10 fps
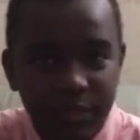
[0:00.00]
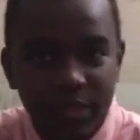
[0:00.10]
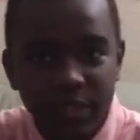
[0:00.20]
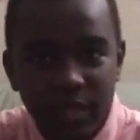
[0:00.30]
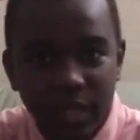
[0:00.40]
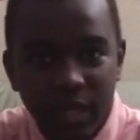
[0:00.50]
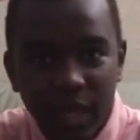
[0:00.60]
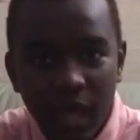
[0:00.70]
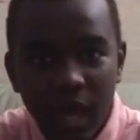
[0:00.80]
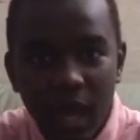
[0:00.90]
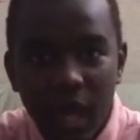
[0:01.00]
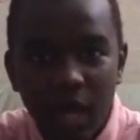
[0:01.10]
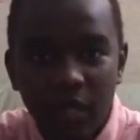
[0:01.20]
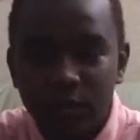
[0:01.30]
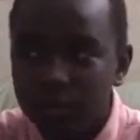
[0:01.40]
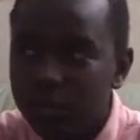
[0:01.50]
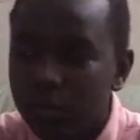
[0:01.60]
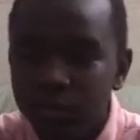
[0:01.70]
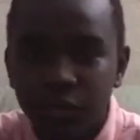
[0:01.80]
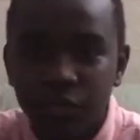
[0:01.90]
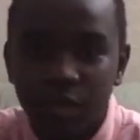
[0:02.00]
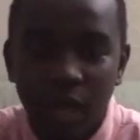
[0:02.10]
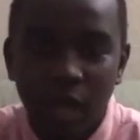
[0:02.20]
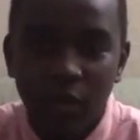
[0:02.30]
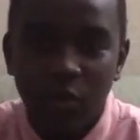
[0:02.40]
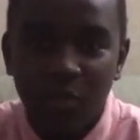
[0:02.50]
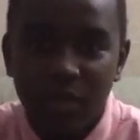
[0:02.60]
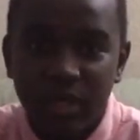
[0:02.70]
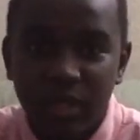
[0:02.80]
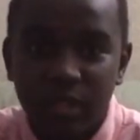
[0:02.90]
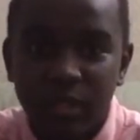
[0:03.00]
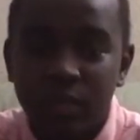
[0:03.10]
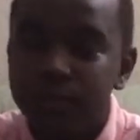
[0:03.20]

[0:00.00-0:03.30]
yesterday, I told you that I will be...